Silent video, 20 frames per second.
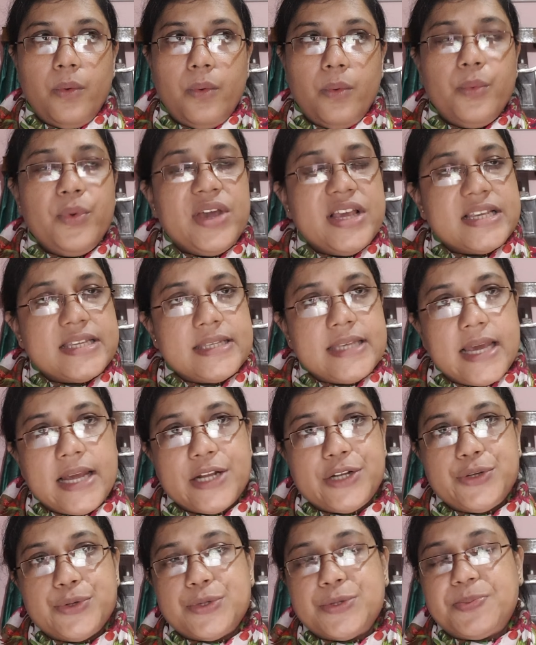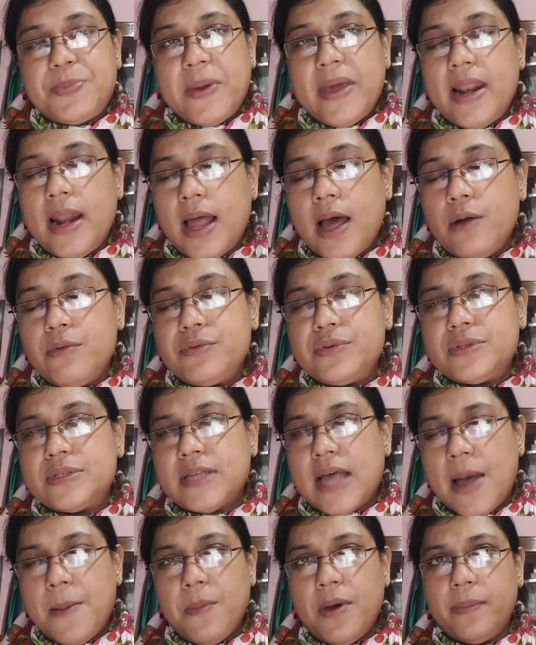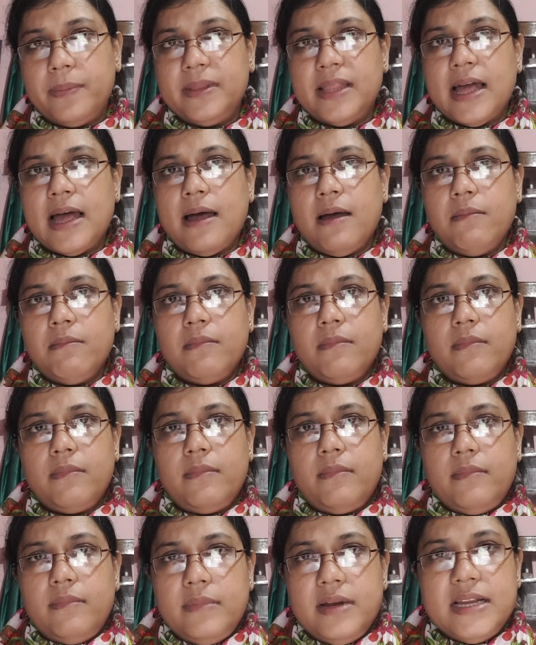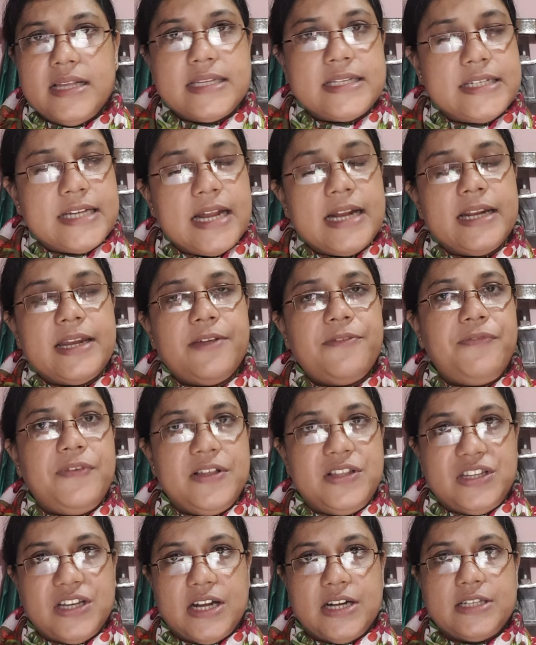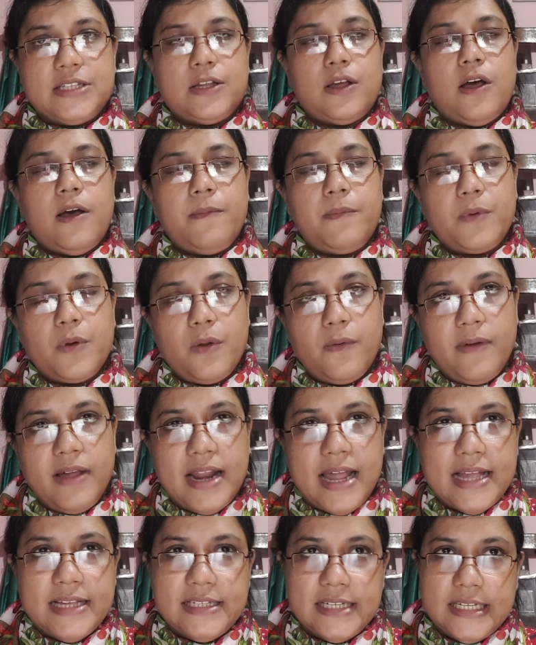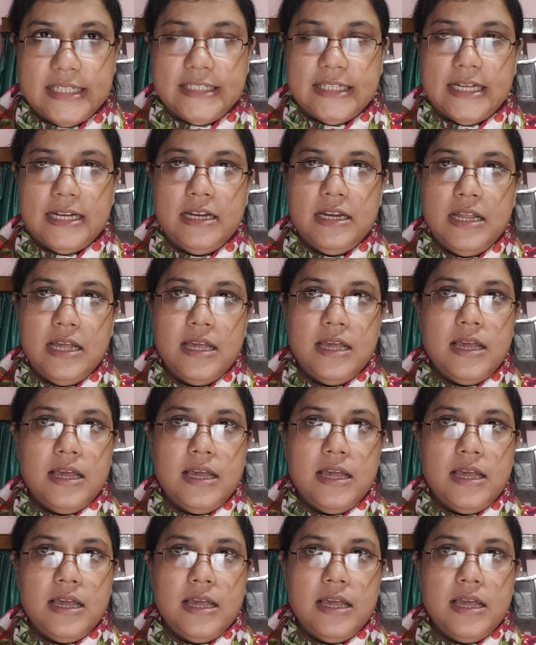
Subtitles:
We seek to spell out some of the distinctive features of globalization,